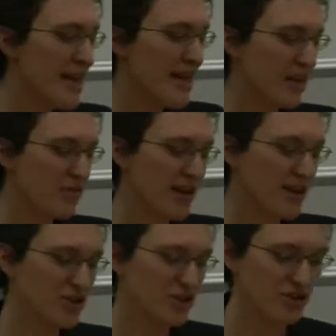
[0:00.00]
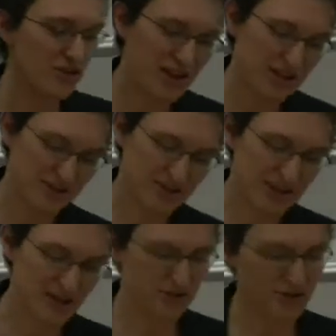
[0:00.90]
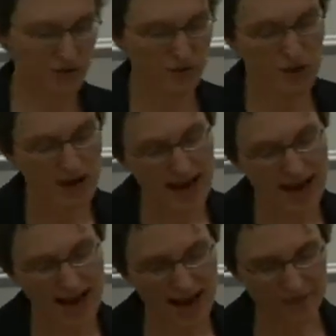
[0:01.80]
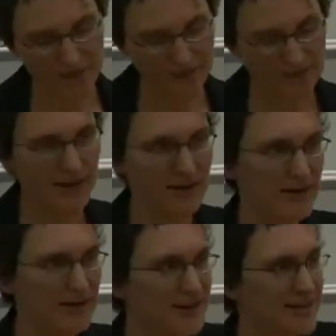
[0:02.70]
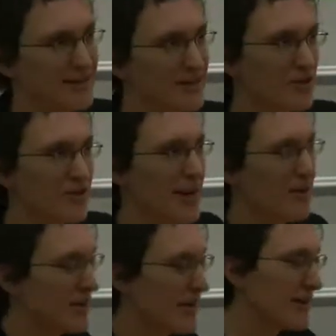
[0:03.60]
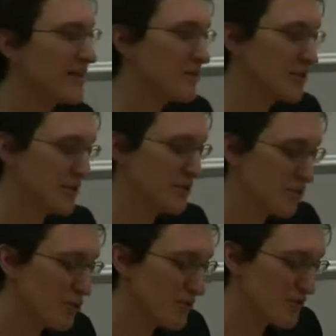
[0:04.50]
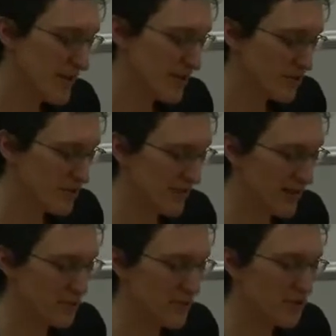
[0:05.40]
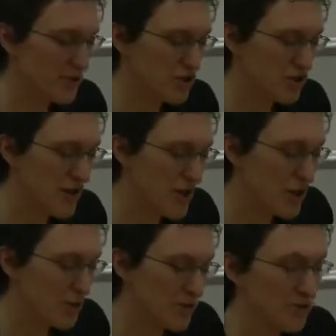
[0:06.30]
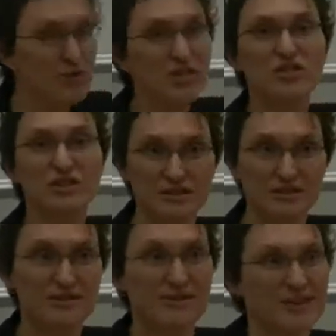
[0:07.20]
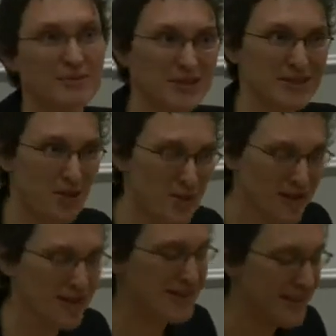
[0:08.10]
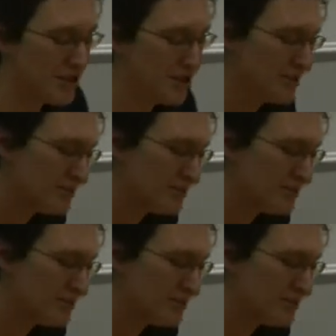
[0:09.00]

in relation to the creative sector. So, as Lisa's already outlined, the role of the Western Development Commission, we're a regional development organisation.